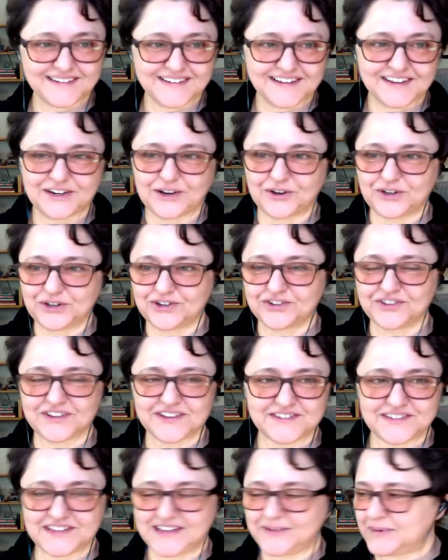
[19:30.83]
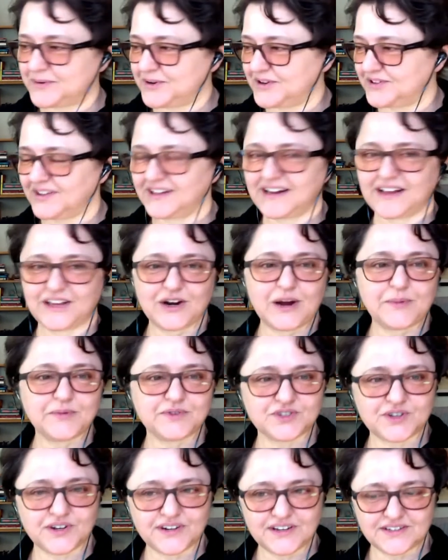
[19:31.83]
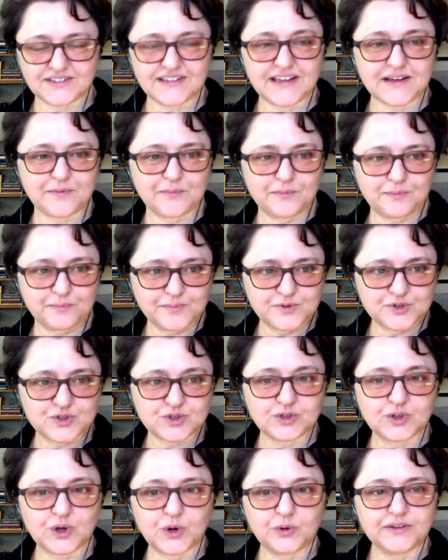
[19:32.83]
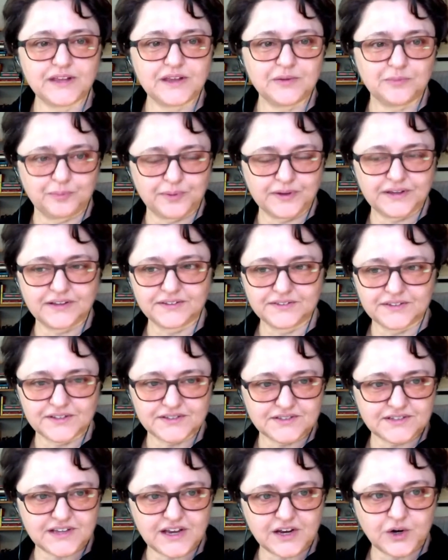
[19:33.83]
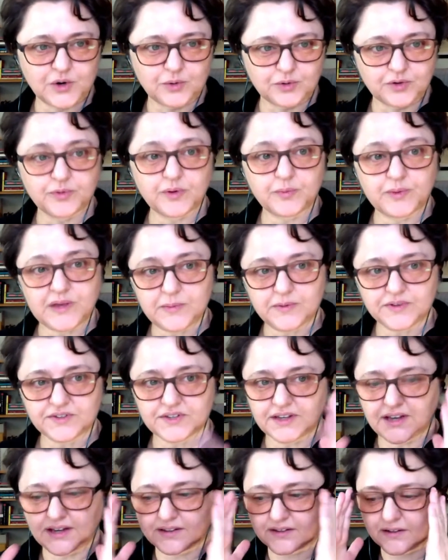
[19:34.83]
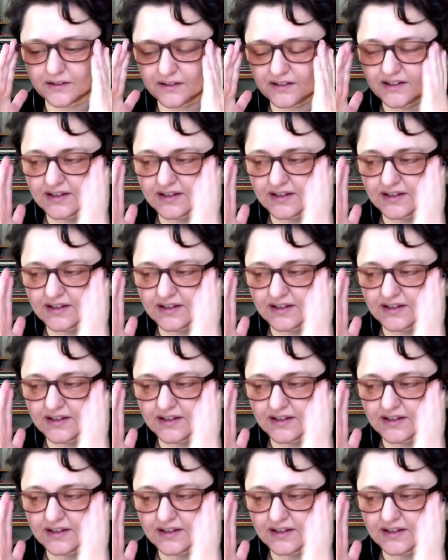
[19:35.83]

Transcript: You know, you're the team, or you're the, like, and I'm just starting to, like, slowly build this, like, group of people together.